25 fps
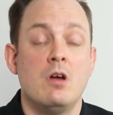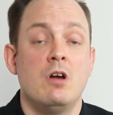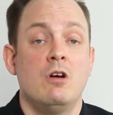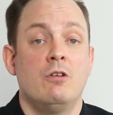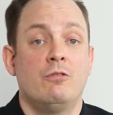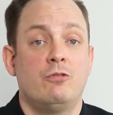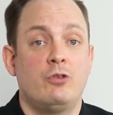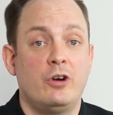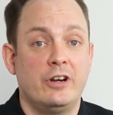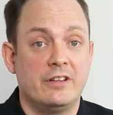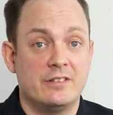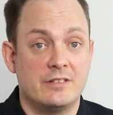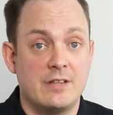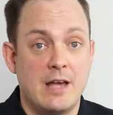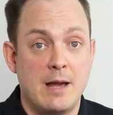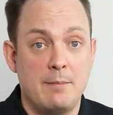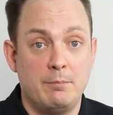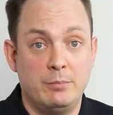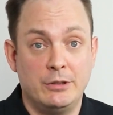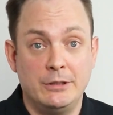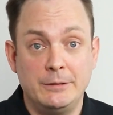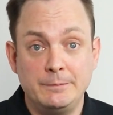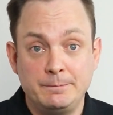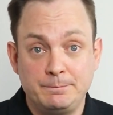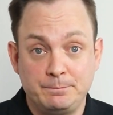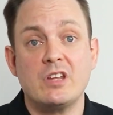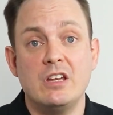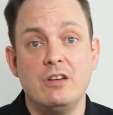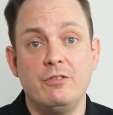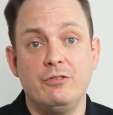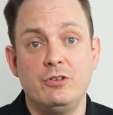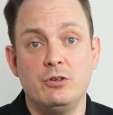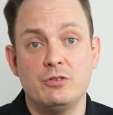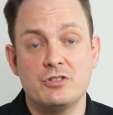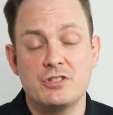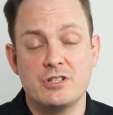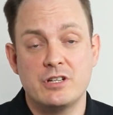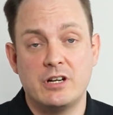For example, if
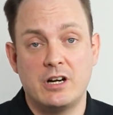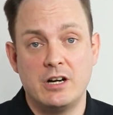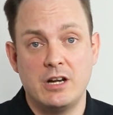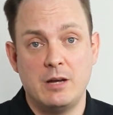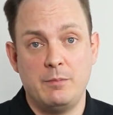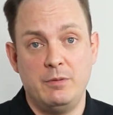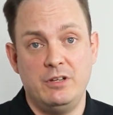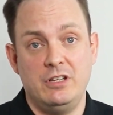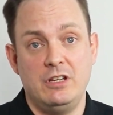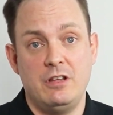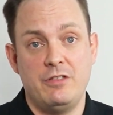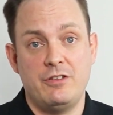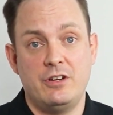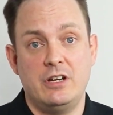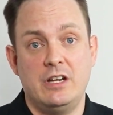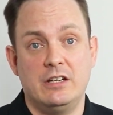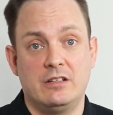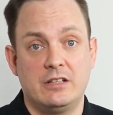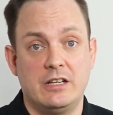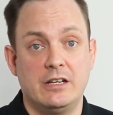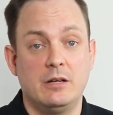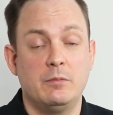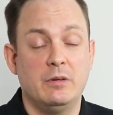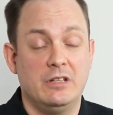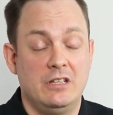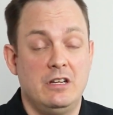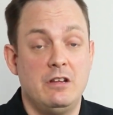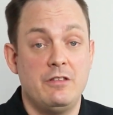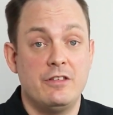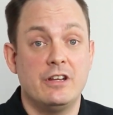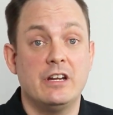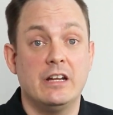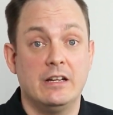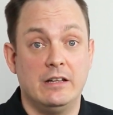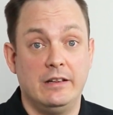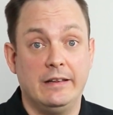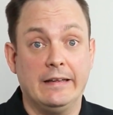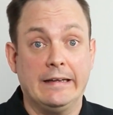you start up an Ethernet gigabit
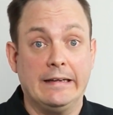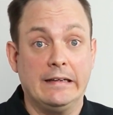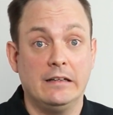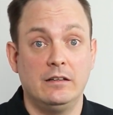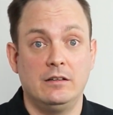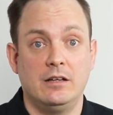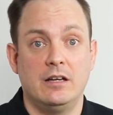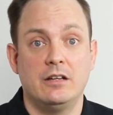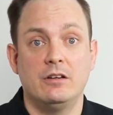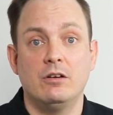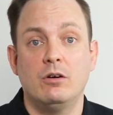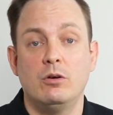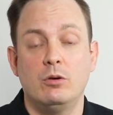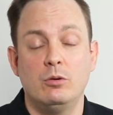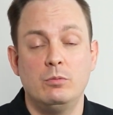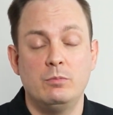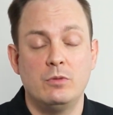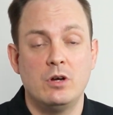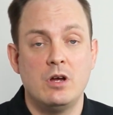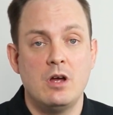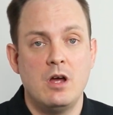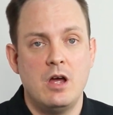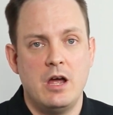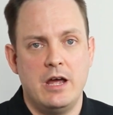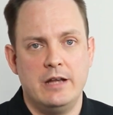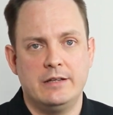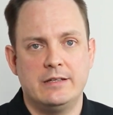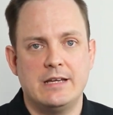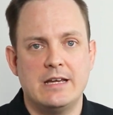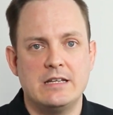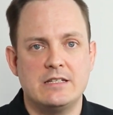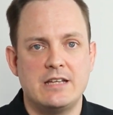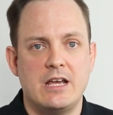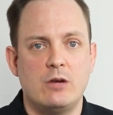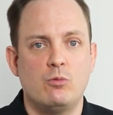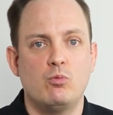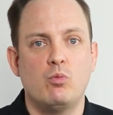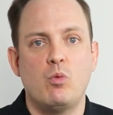Ethernet link at home, it can
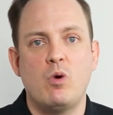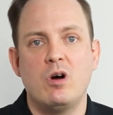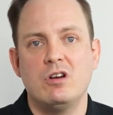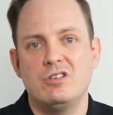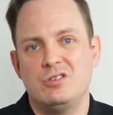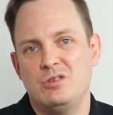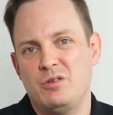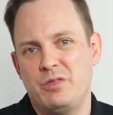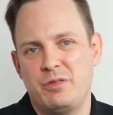take one to